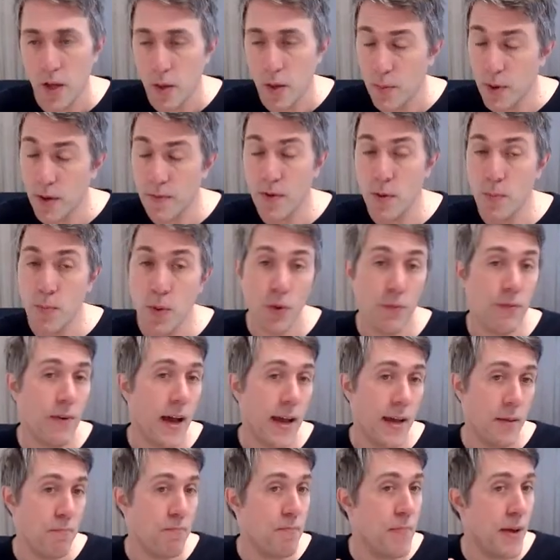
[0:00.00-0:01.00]
But if you put that
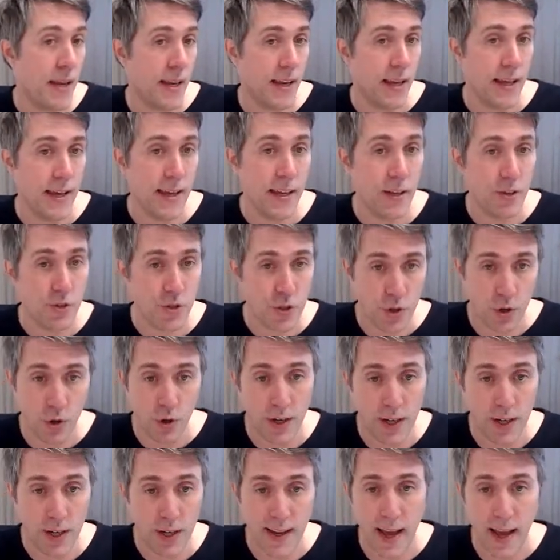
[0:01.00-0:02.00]
in bit.ly and
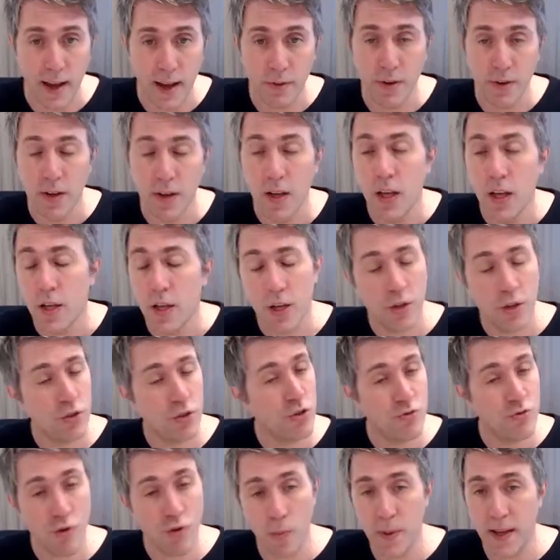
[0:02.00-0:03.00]
shorten it down, you can
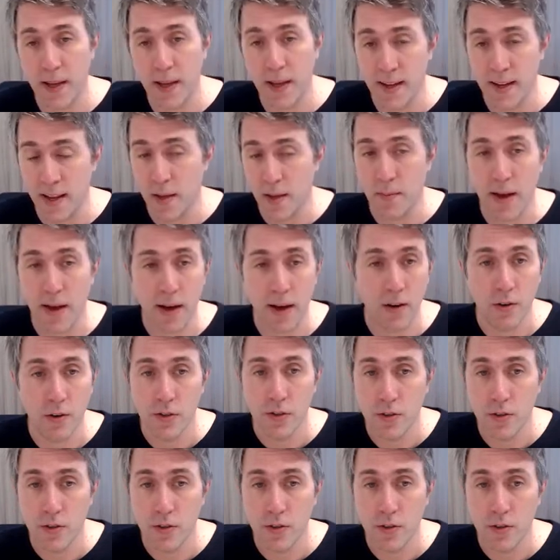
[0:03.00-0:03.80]
just drop it in an email,